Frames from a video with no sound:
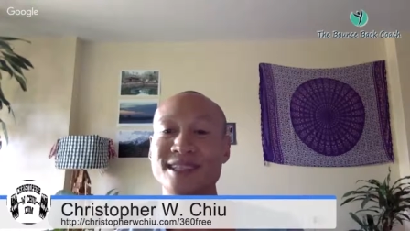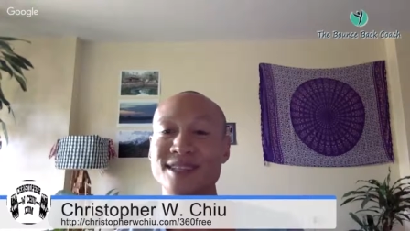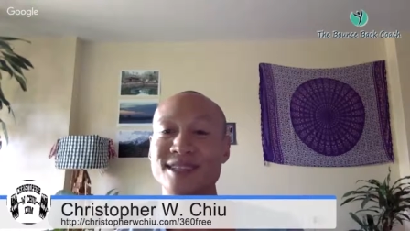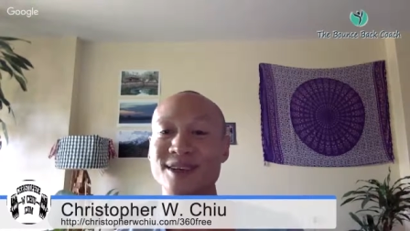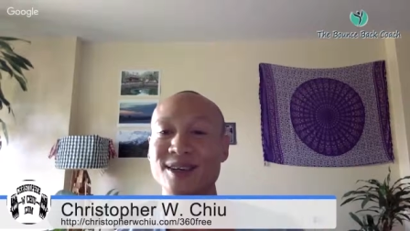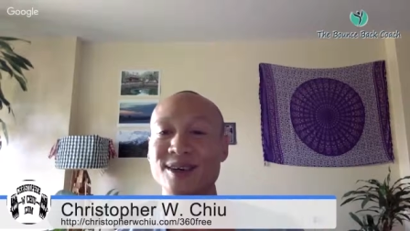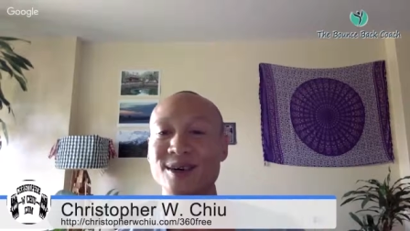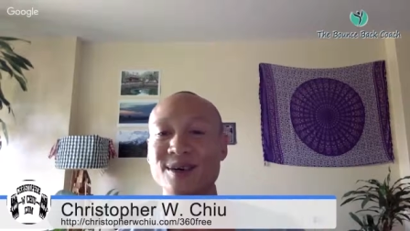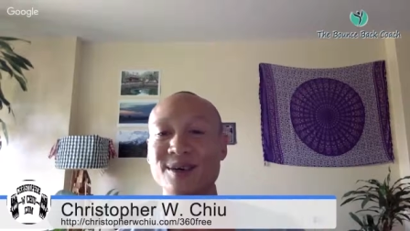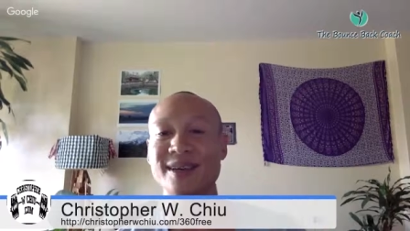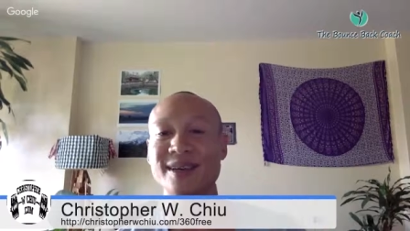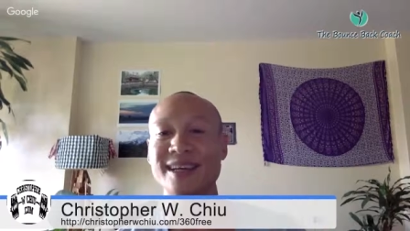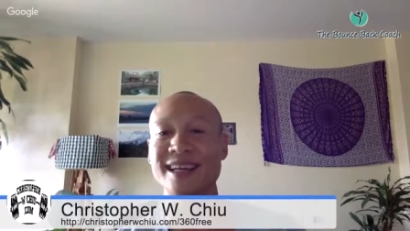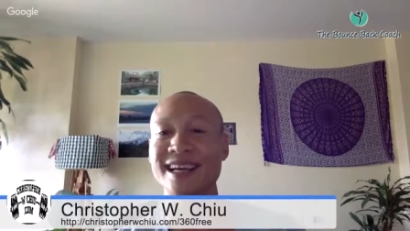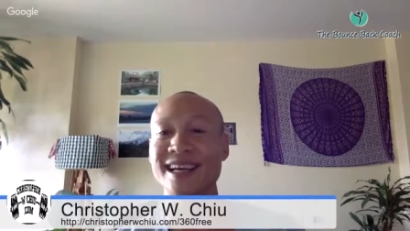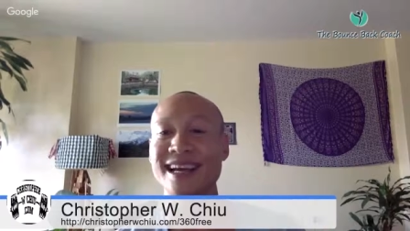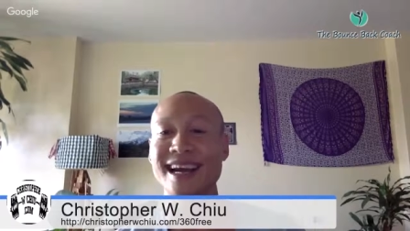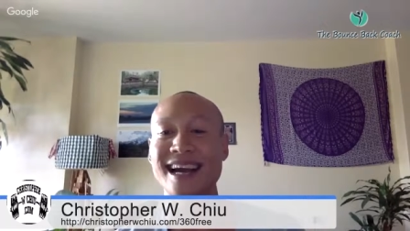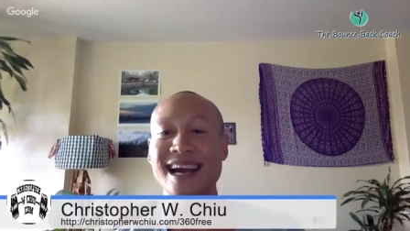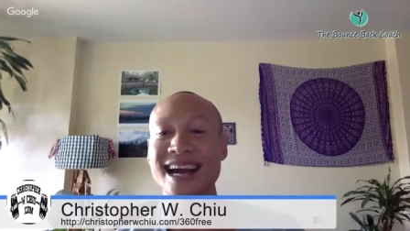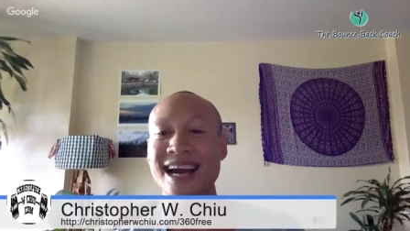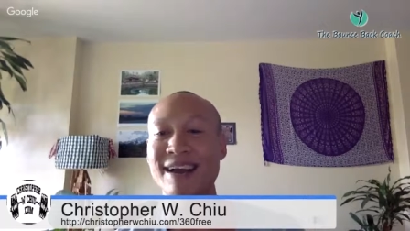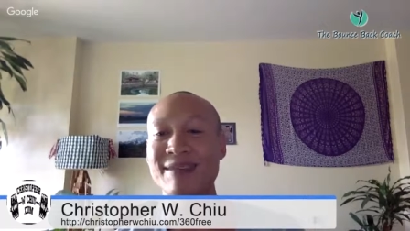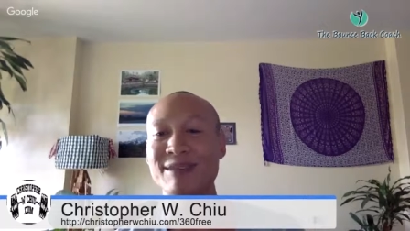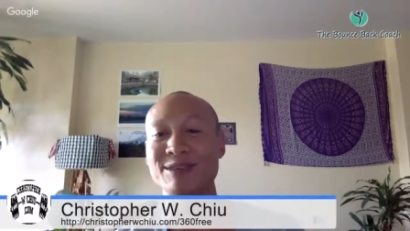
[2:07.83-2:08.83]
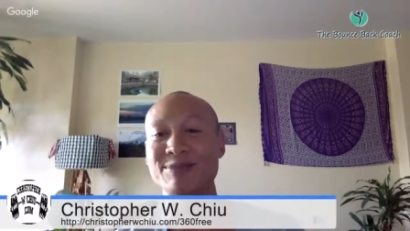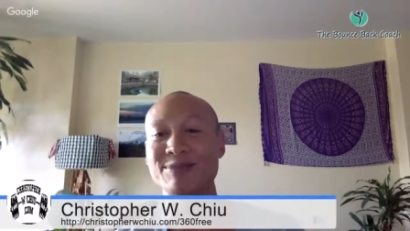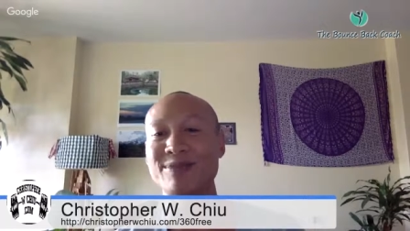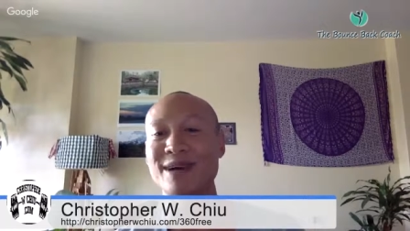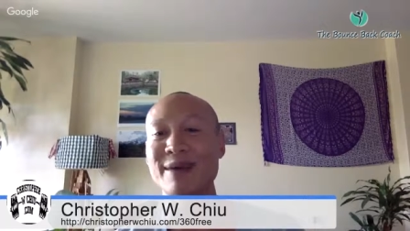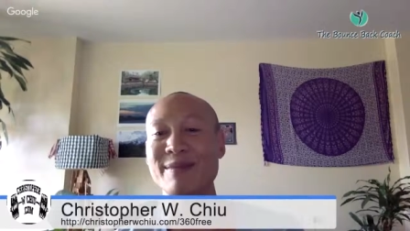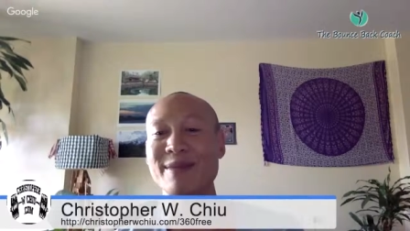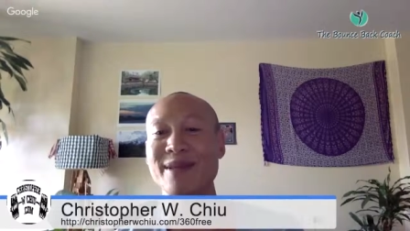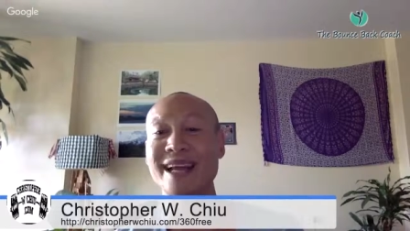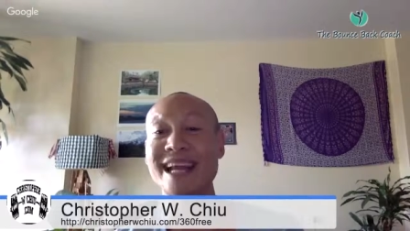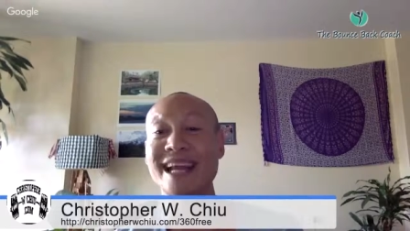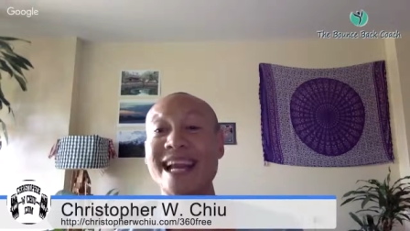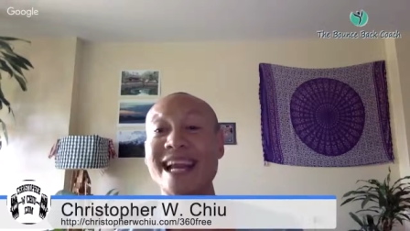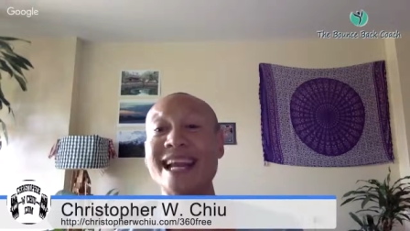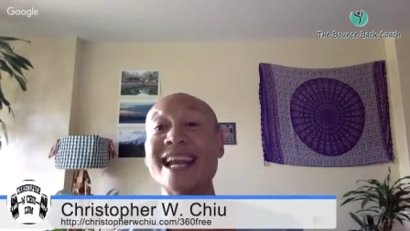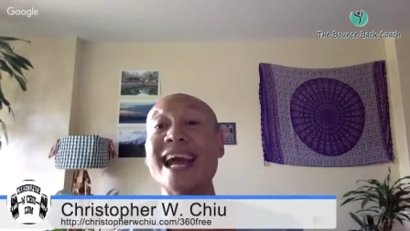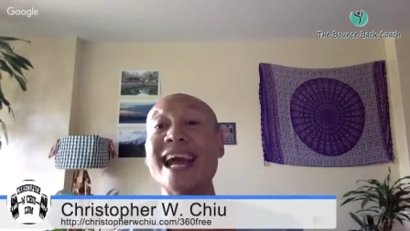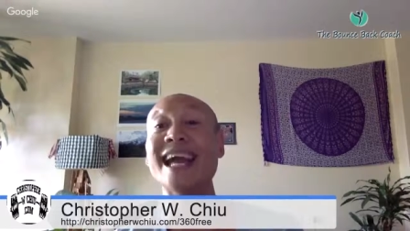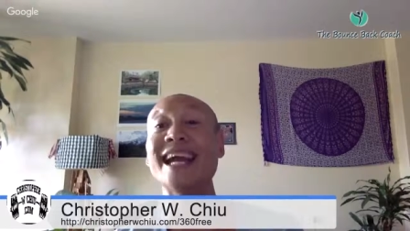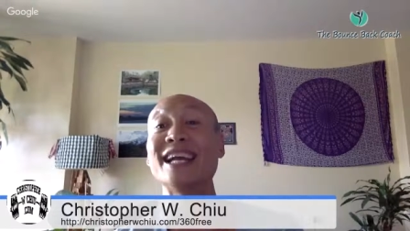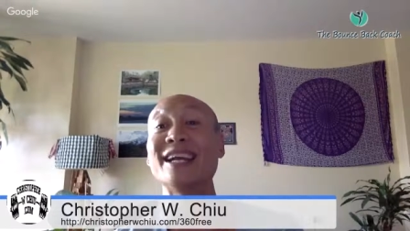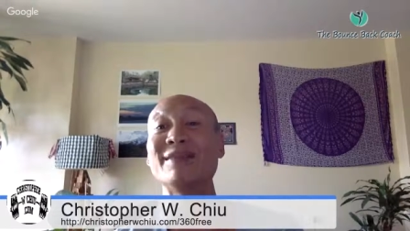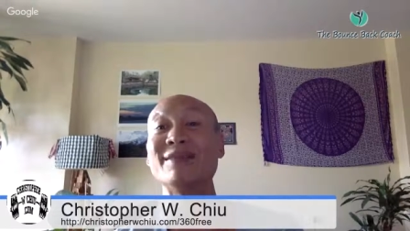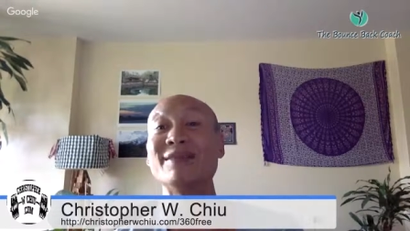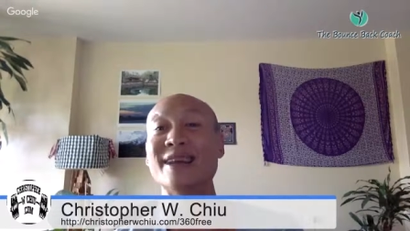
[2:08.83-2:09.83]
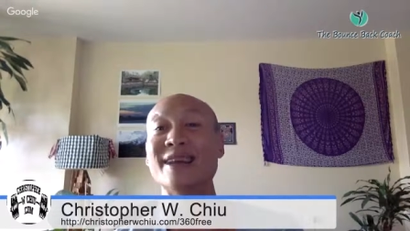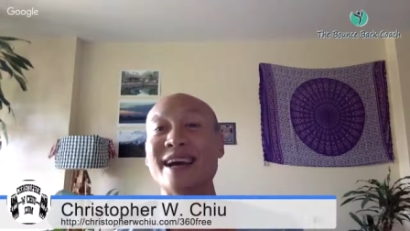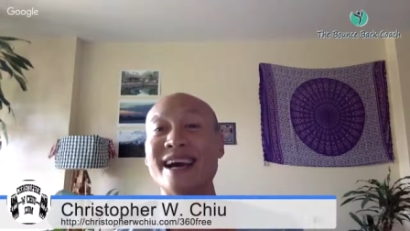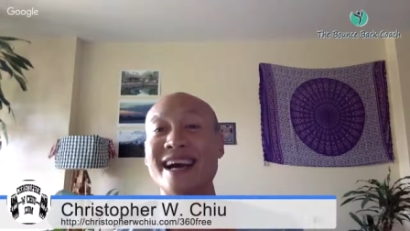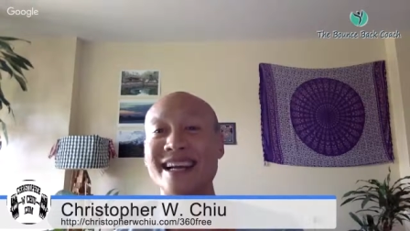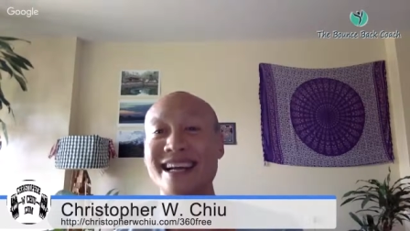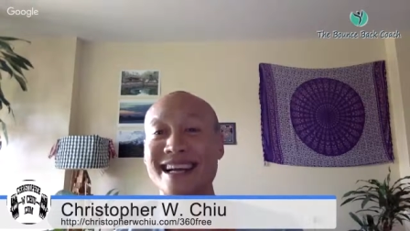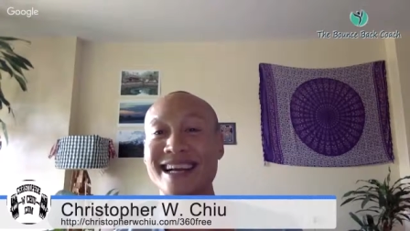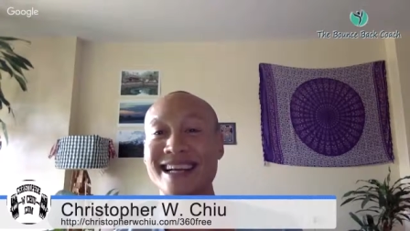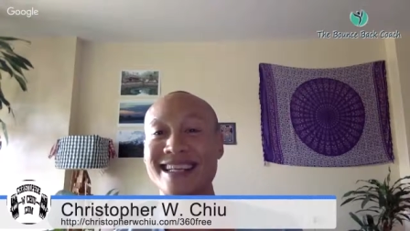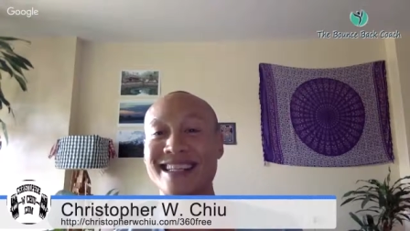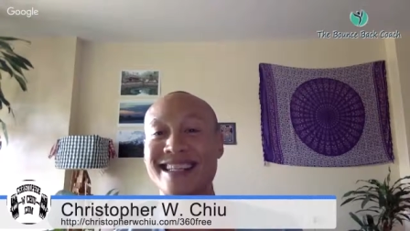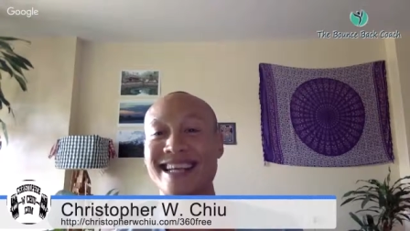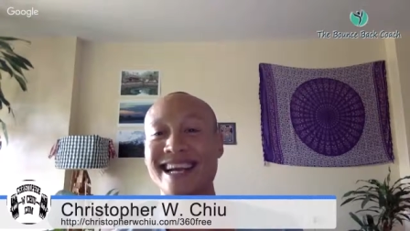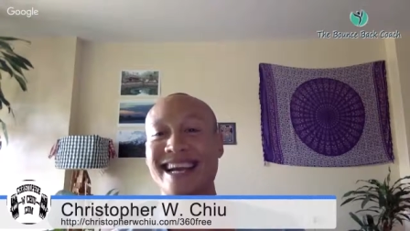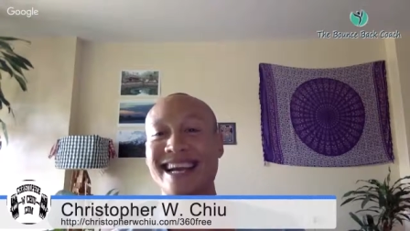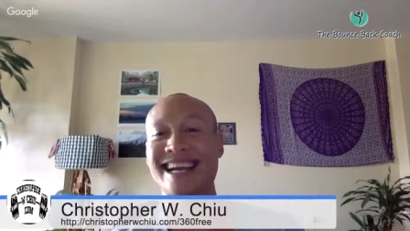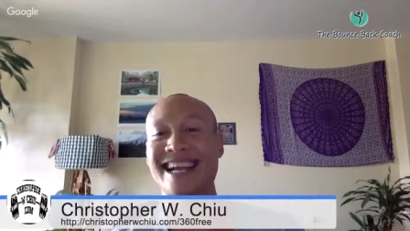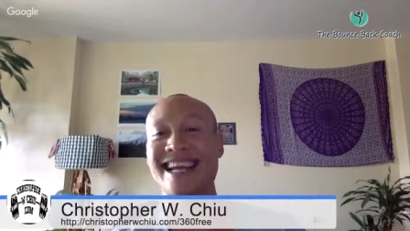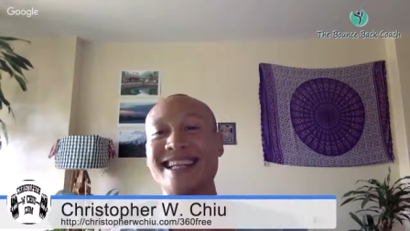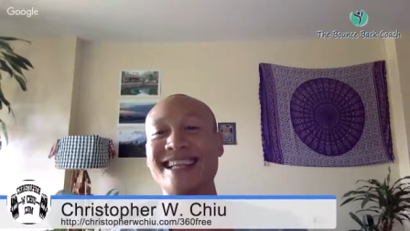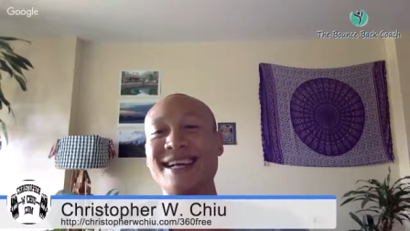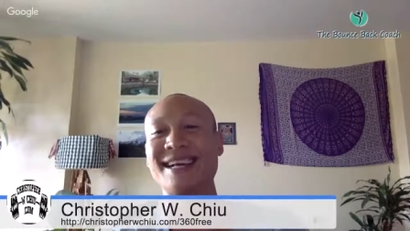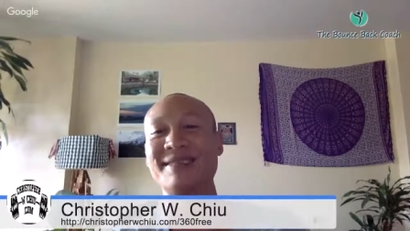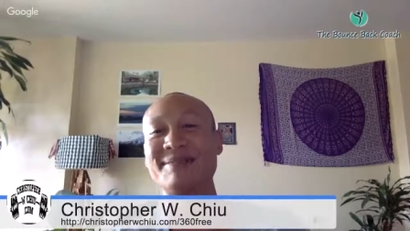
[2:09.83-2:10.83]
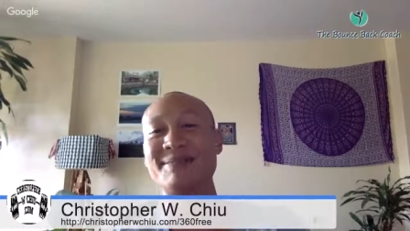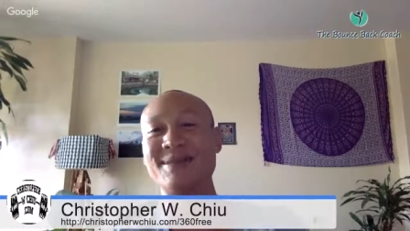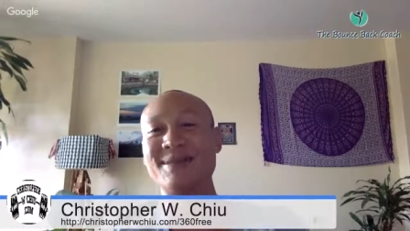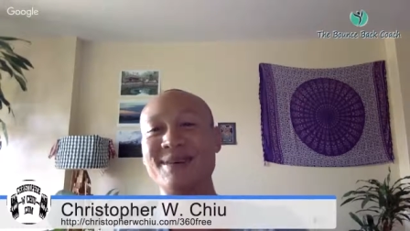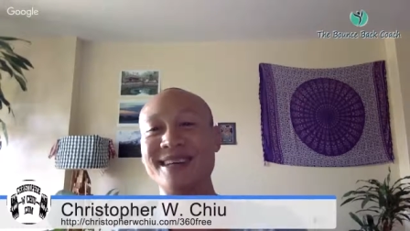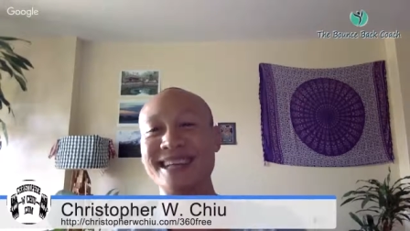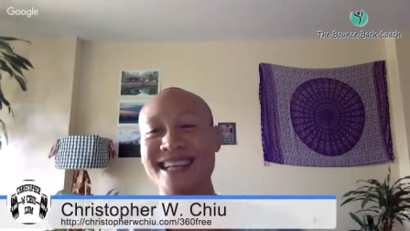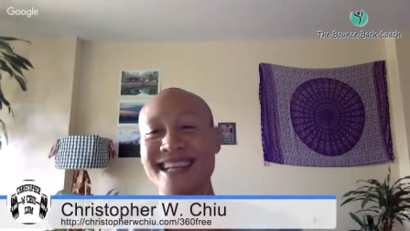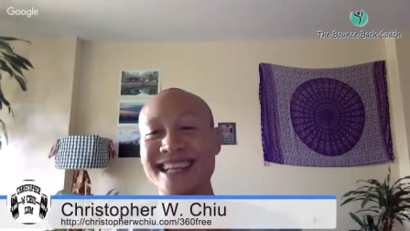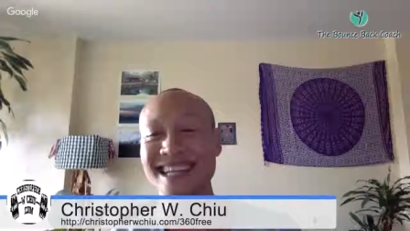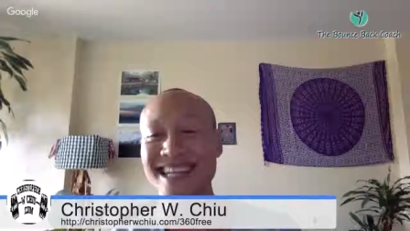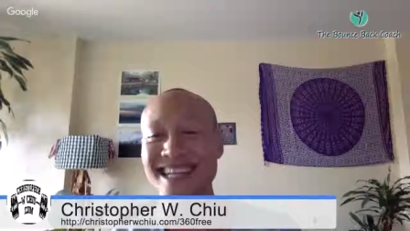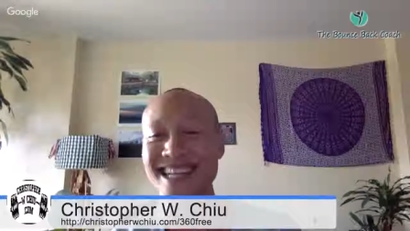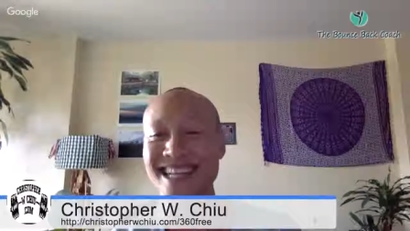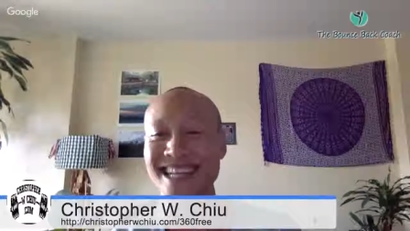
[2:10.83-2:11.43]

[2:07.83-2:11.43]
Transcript: So I was probably like a negative nine out of ten at that point.